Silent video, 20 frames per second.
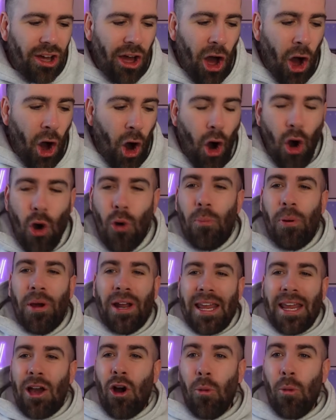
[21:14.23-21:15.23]

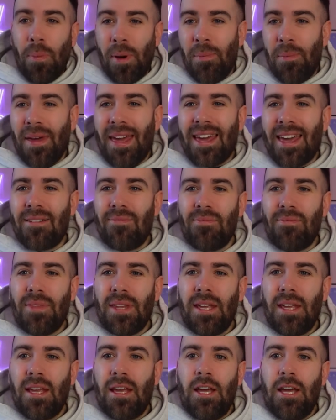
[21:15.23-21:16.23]
open it up a bit
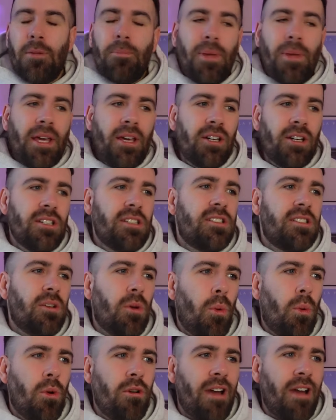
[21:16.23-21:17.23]
because
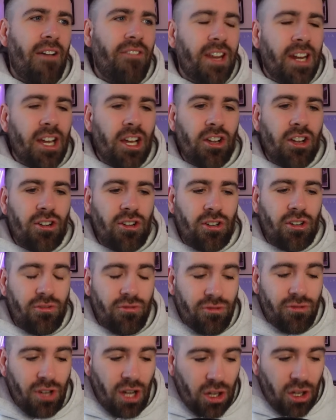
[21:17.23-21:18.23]
we're having a
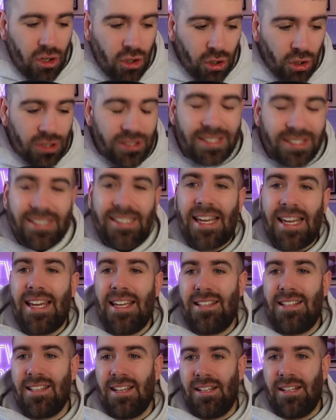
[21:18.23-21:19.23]
good
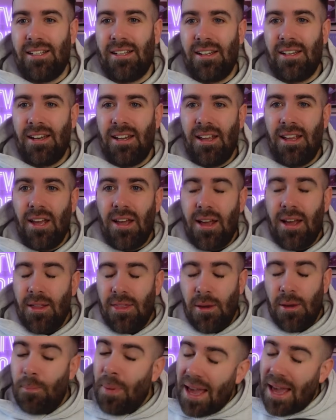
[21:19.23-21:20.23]
season,
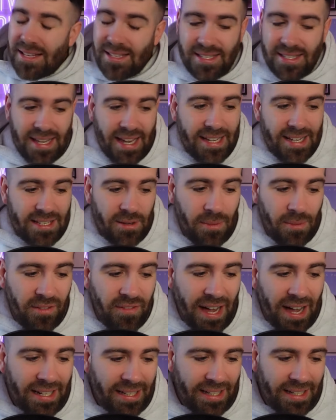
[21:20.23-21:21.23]
the best season we've
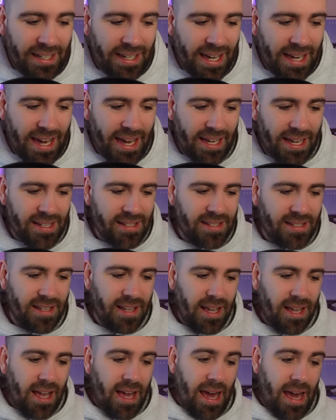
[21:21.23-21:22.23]
had in years,
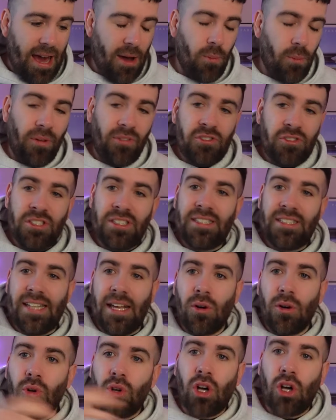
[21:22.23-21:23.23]
and we've
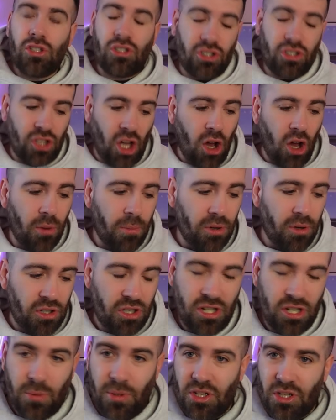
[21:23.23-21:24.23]
still got so
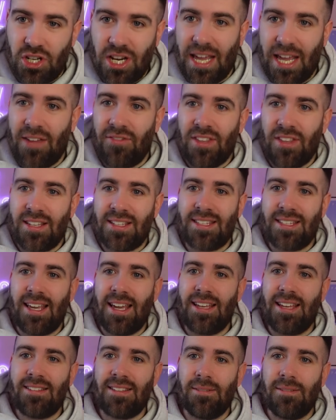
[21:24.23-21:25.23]
much to achieve this
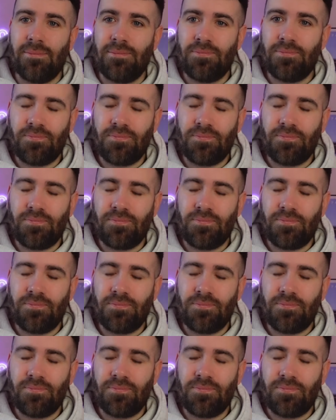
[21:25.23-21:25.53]
season.